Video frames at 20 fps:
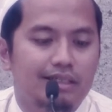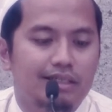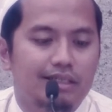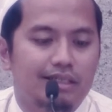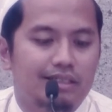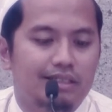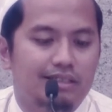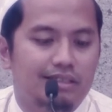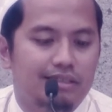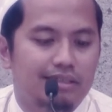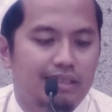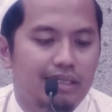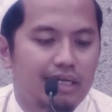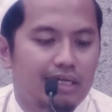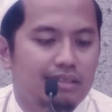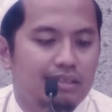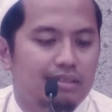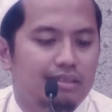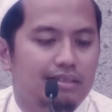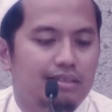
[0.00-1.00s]
is
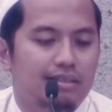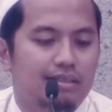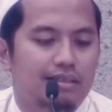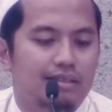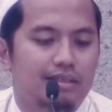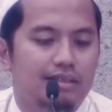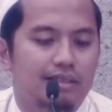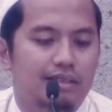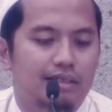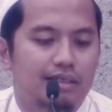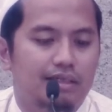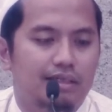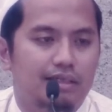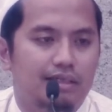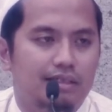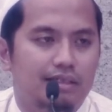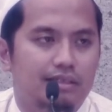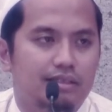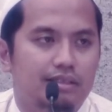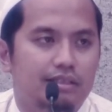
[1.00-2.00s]
that
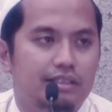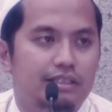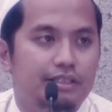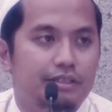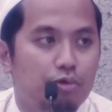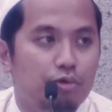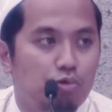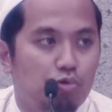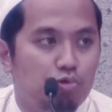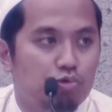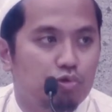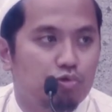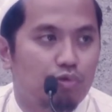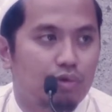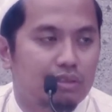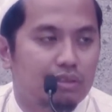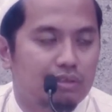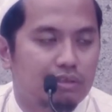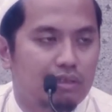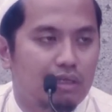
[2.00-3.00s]
he knows
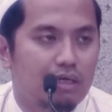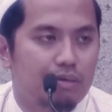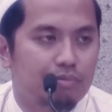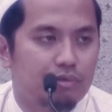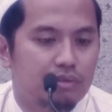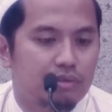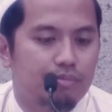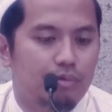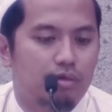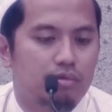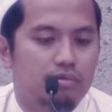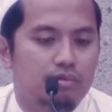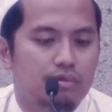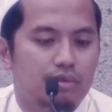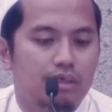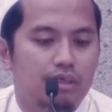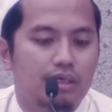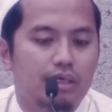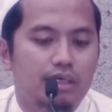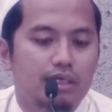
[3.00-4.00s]
what Islam is about.
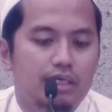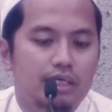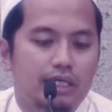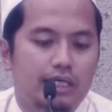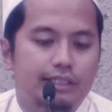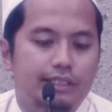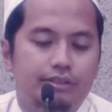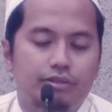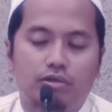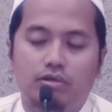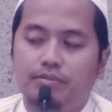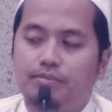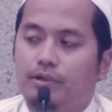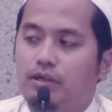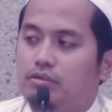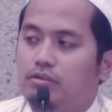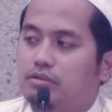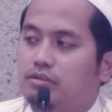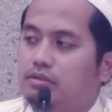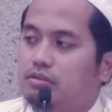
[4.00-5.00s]
It is not
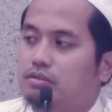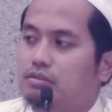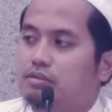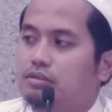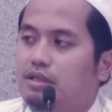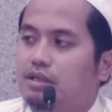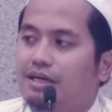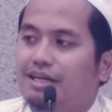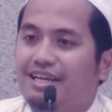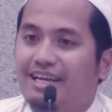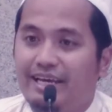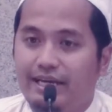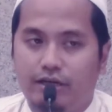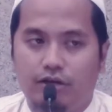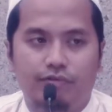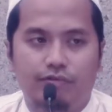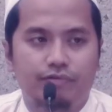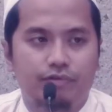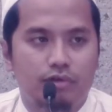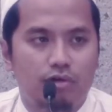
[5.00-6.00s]
about a lack
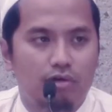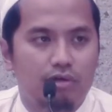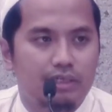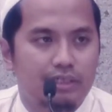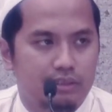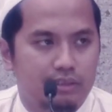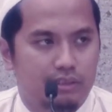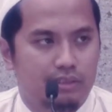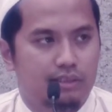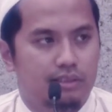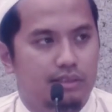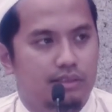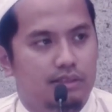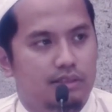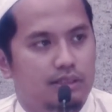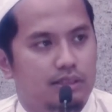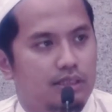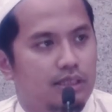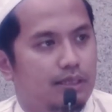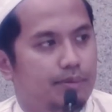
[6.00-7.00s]
of knowledge,
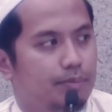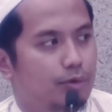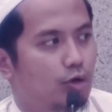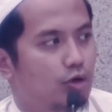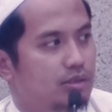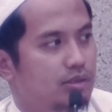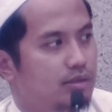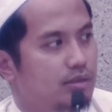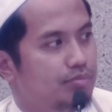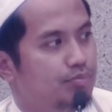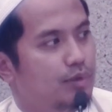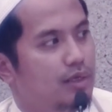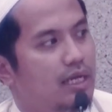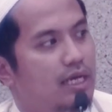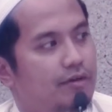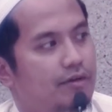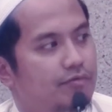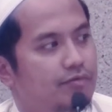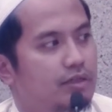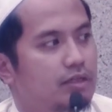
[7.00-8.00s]
because people
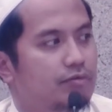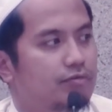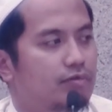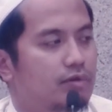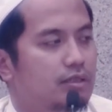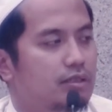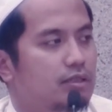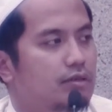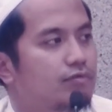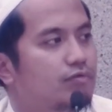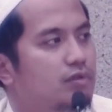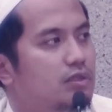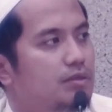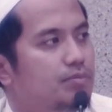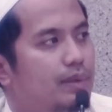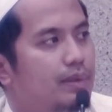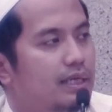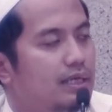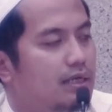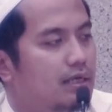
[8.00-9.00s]
have different
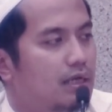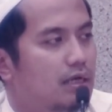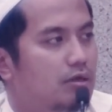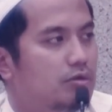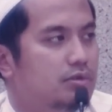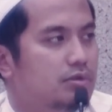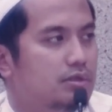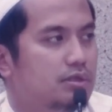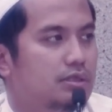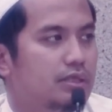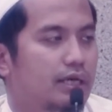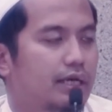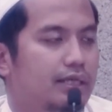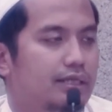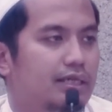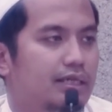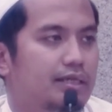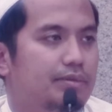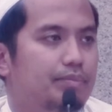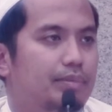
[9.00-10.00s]
backgrounds, and
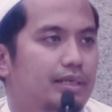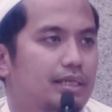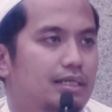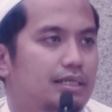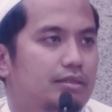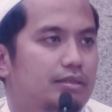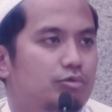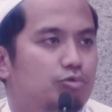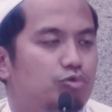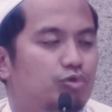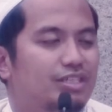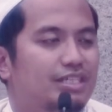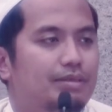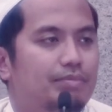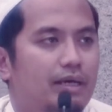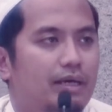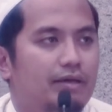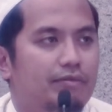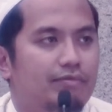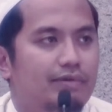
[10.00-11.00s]
that may lead to him
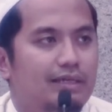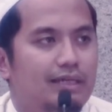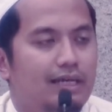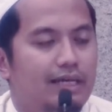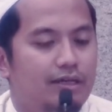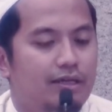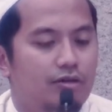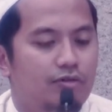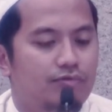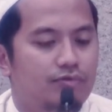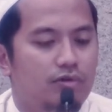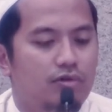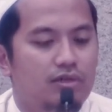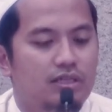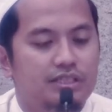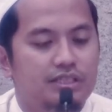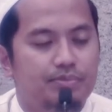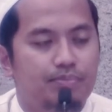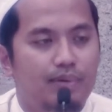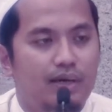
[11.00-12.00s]
having lack of
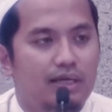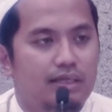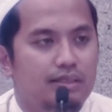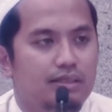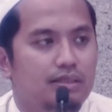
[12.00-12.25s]
knowledge. But